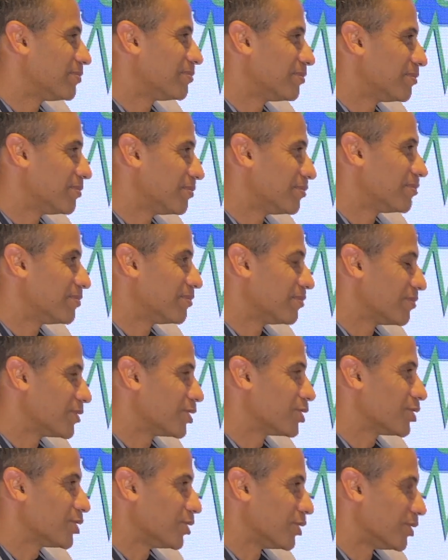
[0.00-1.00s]

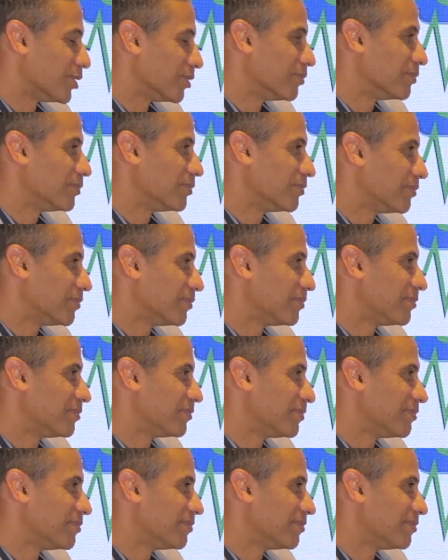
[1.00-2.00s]

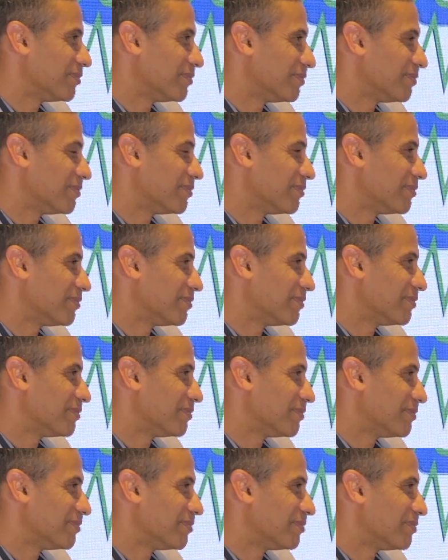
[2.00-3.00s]

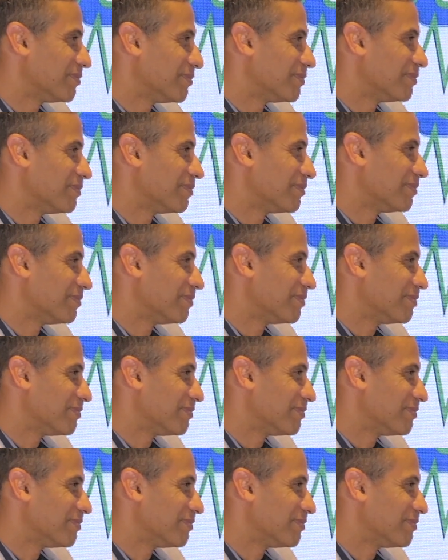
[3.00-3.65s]
(not speaking)